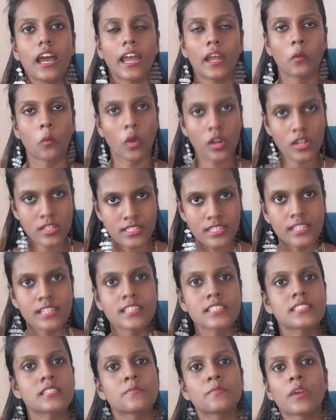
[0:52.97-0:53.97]
and what is the
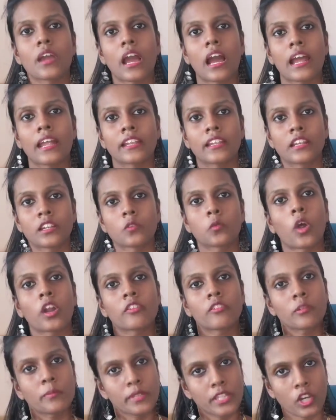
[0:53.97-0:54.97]
reason behind it,
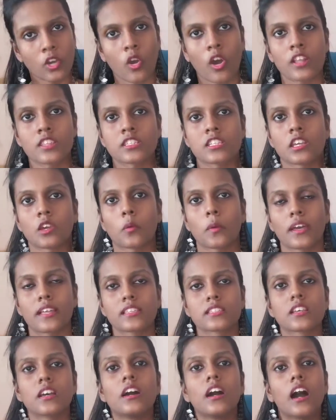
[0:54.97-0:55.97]
what will be the
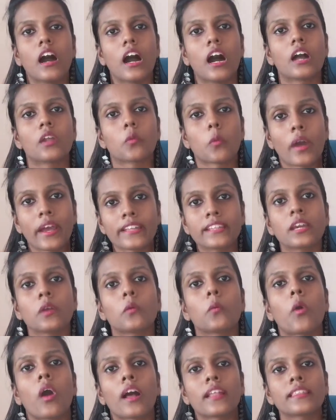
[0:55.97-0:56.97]
consequence, or why they
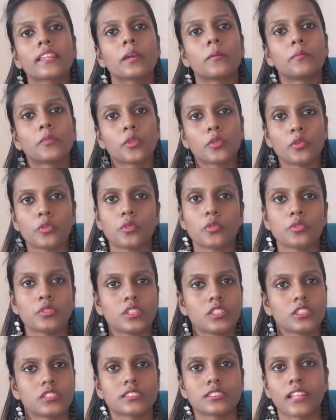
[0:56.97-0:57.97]
want them to do
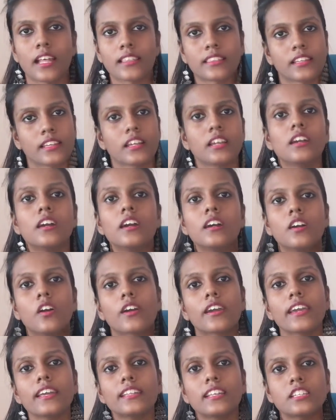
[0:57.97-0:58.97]
this, nothing.
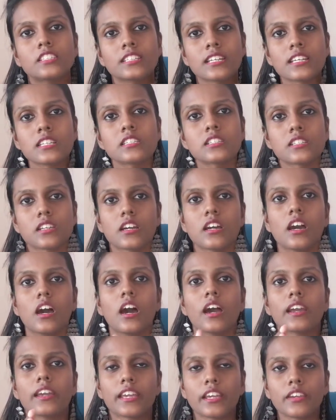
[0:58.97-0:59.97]
Okay, they just
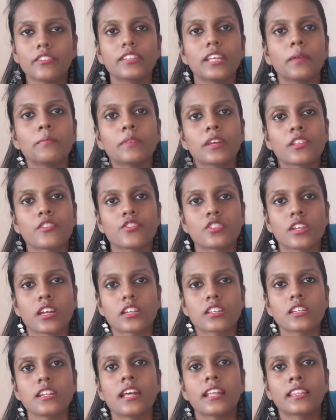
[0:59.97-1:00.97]
give them the
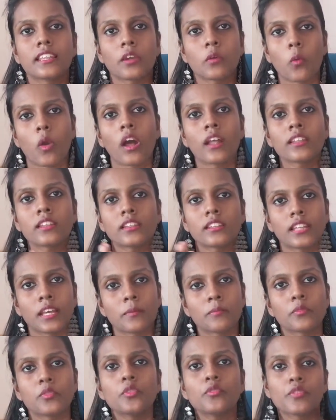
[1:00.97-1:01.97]
instruction and they want
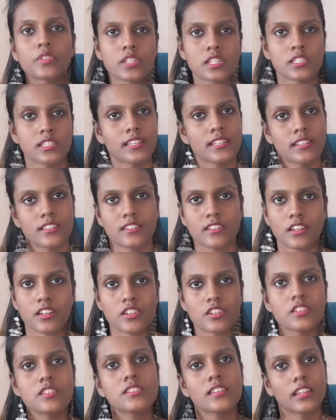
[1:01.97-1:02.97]
them to finish the
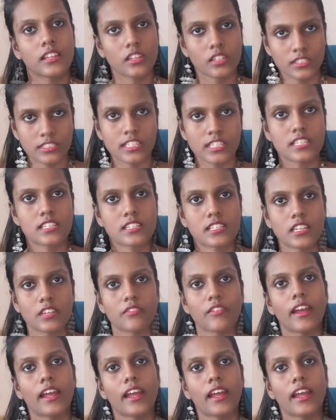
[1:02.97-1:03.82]
instructions and just leave,